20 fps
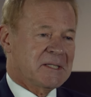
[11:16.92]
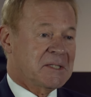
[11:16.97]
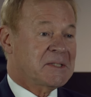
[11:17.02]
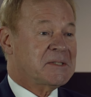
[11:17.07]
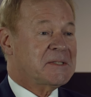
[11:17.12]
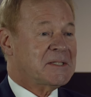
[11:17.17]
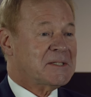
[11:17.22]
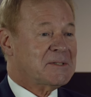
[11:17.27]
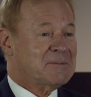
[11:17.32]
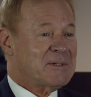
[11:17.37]

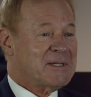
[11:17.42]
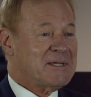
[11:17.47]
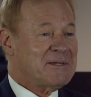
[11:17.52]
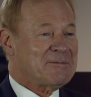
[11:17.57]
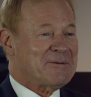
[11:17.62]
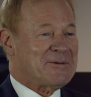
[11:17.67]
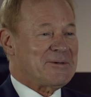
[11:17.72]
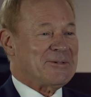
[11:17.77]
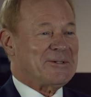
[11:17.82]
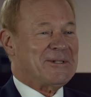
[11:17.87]
six
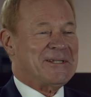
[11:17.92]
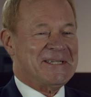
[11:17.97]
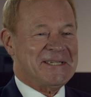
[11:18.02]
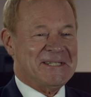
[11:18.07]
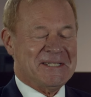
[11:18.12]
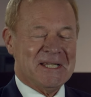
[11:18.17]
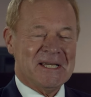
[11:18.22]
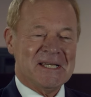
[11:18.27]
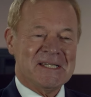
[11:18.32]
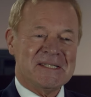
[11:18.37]
people
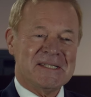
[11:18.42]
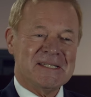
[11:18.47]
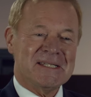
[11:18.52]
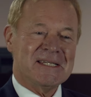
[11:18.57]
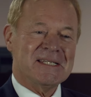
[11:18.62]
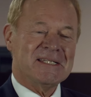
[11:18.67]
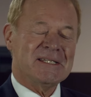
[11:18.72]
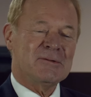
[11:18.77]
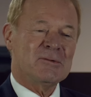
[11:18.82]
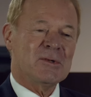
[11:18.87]
in nineteen
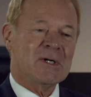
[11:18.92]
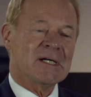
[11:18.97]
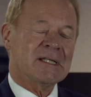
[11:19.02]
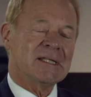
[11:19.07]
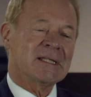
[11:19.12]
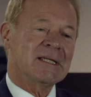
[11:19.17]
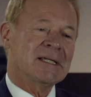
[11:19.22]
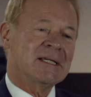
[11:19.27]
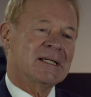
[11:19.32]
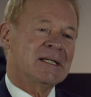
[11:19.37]

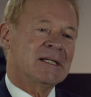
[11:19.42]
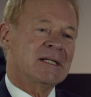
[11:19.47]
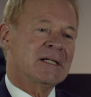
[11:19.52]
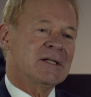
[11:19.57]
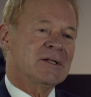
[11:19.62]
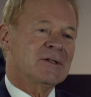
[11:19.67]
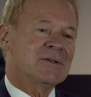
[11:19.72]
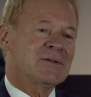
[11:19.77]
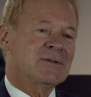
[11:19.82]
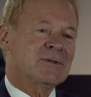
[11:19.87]
eighty-one
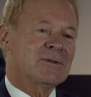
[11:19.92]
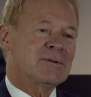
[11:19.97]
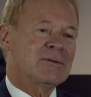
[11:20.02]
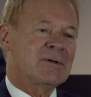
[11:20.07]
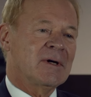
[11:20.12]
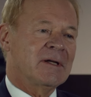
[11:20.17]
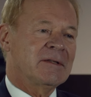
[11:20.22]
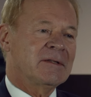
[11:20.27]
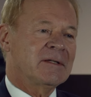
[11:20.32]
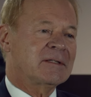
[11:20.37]
to,
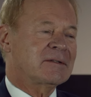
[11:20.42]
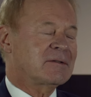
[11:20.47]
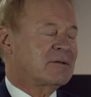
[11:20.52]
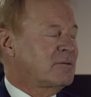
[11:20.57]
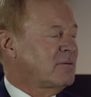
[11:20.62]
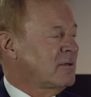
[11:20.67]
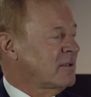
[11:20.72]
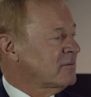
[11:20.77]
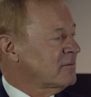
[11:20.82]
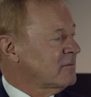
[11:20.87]
I think,
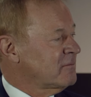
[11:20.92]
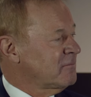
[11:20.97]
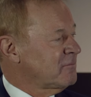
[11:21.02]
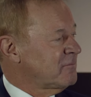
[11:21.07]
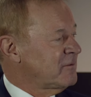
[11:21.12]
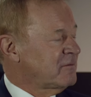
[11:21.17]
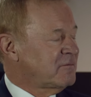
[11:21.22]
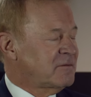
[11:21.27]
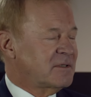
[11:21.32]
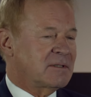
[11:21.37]
two hundred
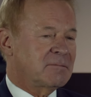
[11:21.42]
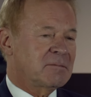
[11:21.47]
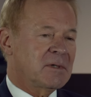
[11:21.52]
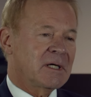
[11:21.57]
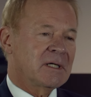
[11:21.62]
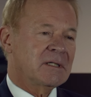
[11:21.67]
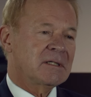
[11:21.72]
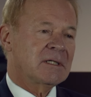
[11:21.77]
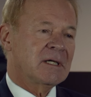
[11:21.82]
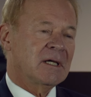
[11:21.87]
fifty
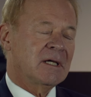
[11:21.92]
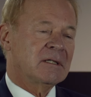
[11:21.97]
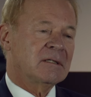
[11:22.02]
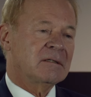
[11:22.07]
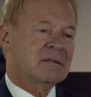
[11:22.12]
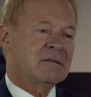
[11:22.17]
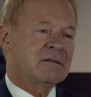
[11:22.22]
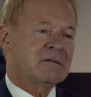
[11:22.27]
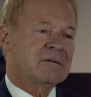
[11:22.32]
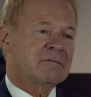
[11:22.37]
by the
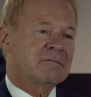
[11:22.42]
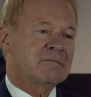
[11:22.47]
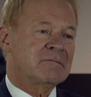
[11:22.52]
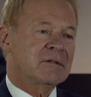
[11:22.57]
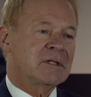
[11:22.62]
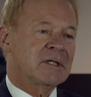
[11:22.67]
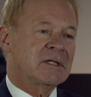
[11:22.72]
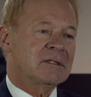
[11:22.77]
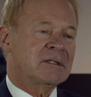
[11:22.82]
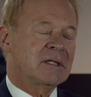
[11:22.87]
end of
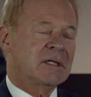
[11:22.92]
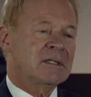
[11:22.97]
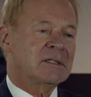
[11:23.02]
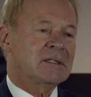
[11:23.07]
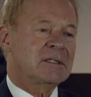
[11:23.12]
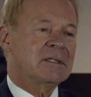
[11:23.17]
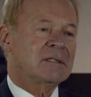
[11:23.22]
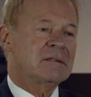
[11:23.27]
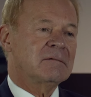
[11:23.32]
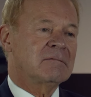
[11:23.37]
uh,
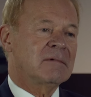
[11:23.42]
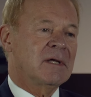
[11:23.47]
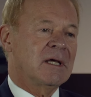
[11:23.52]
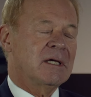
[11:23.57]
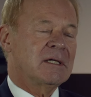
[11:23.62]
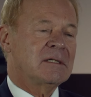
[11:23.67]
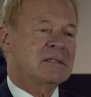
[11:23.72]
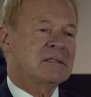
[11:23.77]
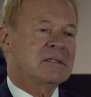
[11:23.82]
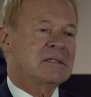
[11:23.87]
nineteen
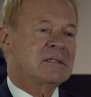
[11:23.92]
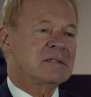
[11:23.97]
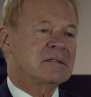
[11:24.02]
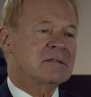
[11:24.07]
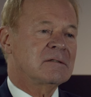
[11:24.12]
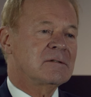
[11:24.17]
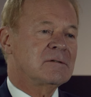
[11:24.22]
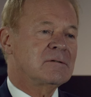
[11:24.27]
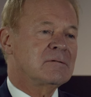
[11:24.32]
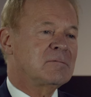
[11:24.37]

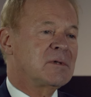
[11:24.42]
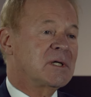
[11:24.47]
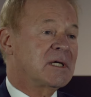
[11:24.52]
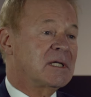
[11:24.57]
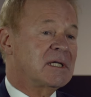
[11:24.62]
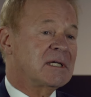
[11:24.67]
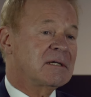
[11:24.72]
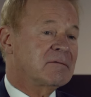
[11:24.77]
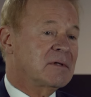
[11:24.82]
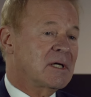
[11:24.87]
eighty-two,
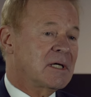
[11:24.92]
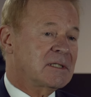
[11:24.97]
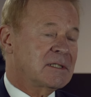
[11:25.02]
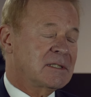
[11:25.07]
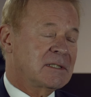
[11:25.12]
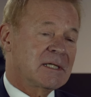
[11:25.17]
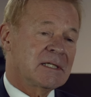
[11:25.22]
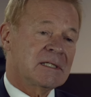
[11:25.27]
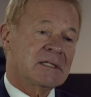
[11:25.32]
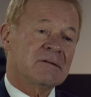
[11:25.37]
beginning of
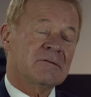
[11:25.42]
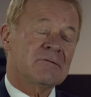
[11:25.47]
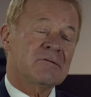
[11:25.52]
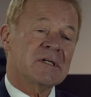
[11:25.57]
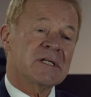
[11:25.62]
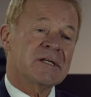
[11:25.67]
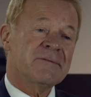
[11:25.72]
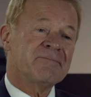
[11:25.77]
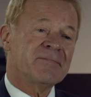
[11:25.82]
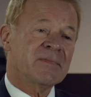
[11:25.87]
nineteen
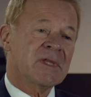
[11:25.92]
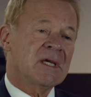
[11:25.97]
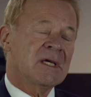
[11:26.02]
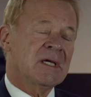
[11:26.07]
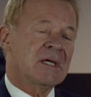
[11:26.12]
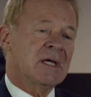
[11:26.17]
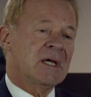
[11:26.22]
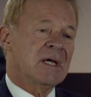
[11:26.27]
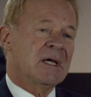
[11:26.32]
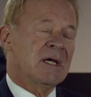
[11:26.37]
eighty-three.
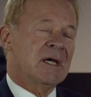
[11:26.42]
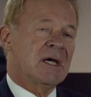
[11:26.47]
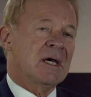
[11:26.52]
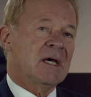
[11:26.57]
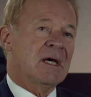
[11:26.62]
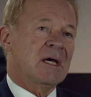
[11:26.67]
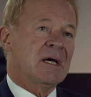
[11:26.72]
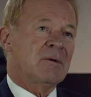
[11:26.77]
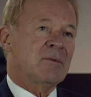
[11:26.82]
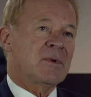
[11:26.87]

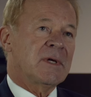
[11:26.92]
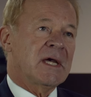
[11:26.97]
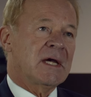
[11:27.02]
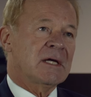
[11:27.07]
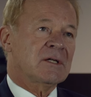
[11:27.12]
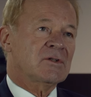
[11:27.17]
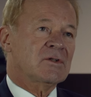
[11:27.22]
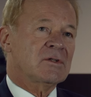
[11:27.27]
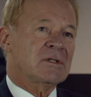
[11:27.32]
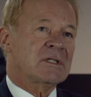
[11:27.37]
Uh, we
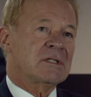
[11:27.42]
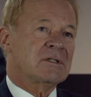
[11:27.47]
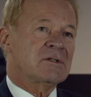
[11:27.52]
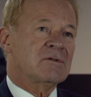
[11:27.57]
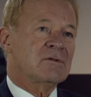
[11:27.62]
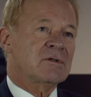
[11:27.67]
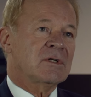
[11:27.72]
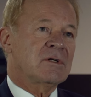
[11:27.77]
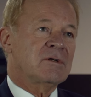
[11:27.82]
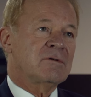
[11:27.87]
actually
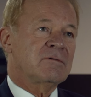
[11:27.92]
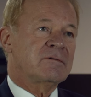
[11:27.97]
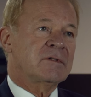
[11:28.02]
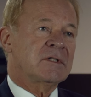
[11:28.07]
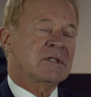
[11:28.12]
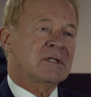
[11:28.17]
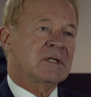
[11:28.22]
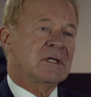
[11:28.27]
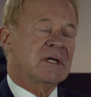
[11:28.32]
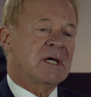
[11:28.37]
took
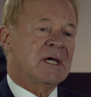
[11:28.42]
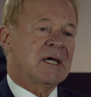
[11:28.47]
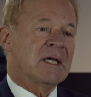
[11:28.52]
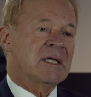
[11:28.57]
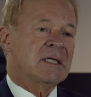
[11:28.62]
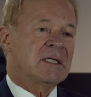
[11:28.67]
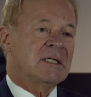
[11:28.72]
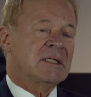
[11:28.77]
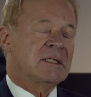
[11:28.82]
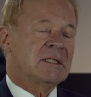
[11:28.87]
over
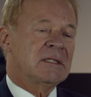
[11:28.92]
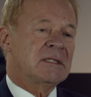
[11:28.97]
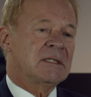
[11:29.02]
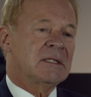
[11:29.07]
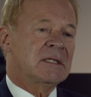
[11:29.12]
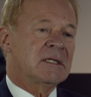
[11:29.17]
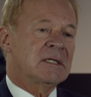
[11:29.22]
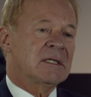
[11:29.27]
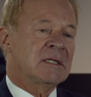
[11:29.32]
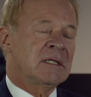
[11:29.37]
a,
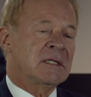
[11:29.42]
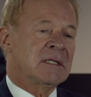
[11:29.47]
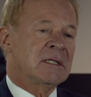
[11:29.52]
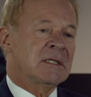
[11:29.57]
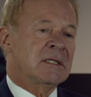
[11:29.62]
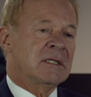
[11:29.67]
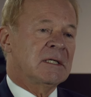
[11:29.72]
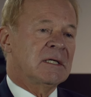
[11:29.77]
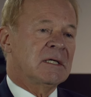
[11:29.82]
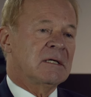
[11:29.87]

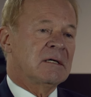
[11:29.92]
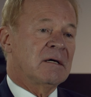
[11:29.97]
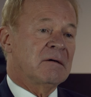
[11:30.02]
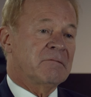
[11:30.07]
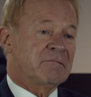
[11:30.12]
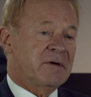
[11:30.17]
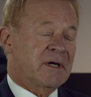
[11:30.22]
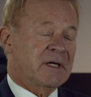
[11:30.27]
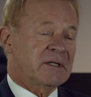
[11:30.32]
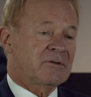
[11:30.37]
uh,
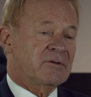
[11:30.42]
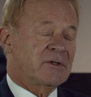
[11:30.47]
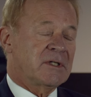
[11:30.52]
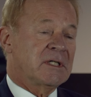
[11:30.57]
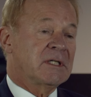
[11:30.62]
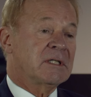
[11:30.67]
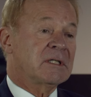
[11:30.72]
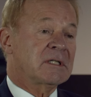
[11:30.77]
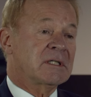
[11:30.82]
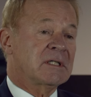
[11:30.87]
a
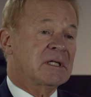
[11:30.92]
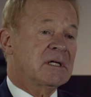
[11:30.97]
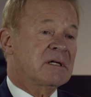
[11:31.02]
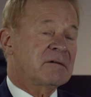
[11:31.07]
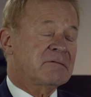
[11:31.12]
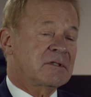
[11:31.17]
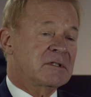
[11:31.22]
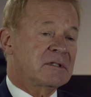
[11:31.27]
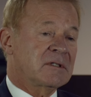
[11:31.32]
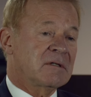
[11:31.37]
factory in
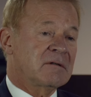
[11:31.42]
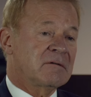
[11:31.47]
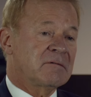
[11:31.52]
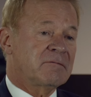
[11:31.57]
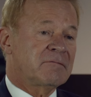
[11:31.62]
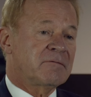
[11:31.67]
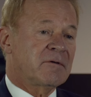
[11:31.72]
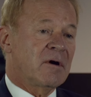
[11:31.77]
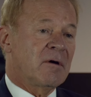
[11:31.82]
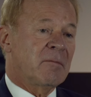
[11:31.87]
Caernarfon
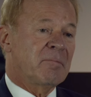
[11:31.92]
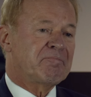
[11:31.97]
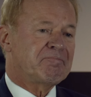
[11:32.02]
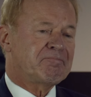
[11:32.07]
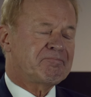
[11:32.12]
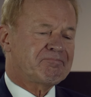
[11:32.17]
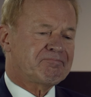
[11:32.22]
from,